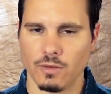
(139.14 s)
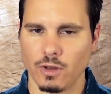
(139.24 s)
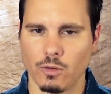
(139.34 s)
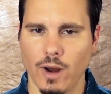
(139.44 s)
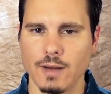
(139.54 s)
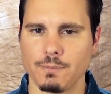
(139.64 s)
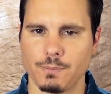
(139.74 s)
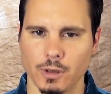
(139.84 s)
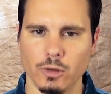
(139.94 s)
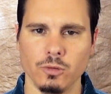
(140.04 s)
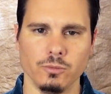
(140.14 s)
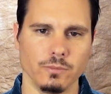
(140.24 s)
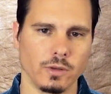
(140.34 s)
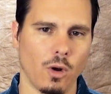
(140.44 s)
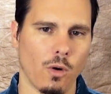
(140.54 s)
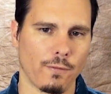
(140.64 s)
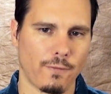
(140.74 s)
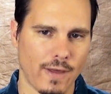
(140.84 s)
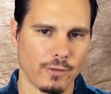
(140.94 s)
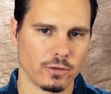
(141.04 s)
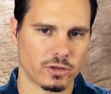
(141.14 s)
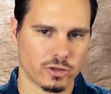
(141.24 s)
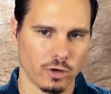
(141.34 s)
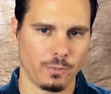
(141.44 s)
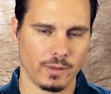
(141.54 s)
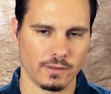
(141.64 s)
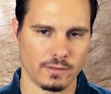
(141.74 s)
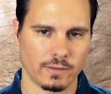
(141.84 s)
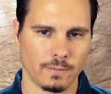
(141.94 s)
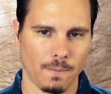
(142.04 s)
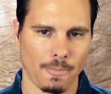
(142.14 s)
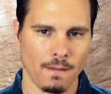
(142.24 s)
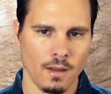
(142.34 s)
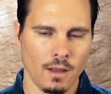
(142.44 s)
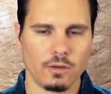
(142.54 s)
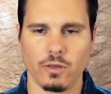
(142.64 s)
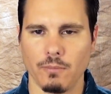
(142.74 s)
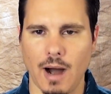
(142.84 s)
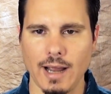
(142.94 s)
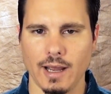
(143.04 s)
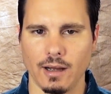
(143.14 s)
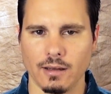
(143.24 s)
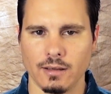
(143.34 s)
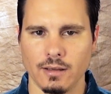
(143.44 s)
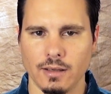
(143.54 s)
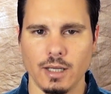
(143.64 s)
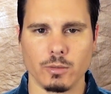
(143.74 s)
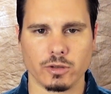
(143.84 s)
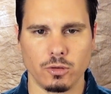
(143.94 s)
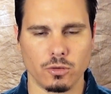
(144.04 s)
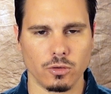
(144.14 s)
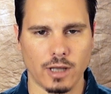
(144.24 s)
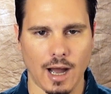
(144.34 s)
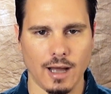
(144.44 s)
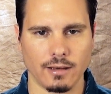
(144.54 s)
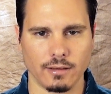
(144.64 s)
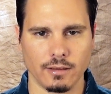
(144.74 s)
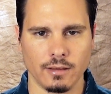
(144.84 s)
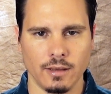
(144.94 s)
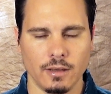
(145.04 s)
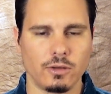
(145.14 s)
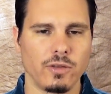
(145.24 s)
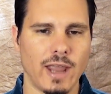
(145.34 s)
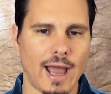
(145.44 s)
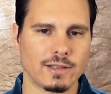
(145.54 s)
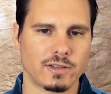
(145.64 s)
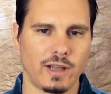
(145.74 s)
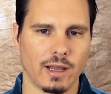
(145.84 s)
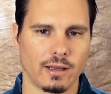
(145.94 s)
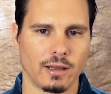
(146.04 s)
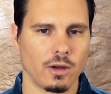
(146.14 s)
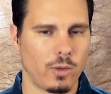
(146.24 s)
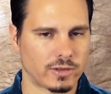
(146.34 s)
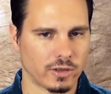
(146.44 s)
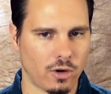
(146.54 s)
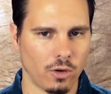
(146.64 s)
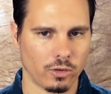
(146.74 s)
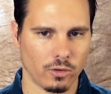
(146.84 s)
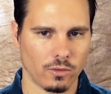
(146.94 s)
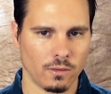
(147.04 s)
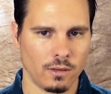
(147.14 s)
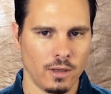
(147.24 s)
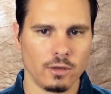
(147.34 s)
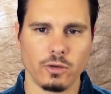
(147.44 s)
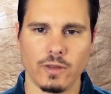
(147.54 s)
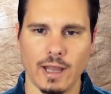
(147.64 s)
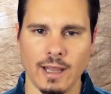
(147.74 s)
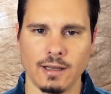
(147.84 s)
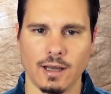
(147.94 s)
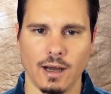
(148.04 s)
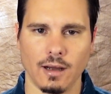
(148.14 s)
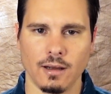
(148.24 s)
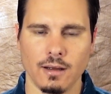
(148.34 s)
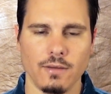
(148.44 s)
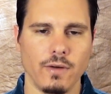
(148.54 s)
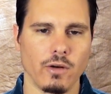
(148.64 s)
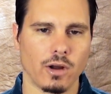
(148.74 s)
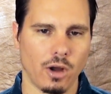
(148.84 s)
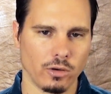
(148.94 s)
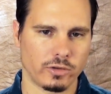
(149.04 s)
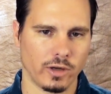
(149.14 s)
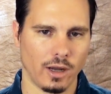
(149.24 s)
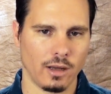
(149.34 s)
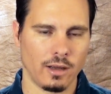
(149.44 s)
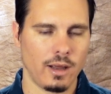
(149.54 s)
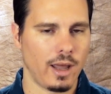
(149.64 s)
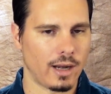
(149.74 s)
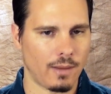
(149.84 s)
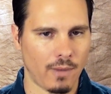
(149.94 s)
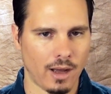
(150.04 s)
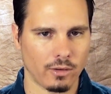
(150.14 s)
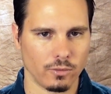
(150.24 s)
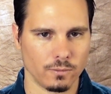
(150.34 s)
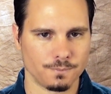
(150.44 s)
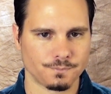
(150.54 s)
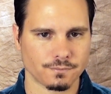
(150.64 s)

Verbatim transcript: the great plumed or feathered serpent. To the Maya, he was Kukulkan; to the Aztec, Quetzalcoatl, to the Inca, Viracocha, and Amaru.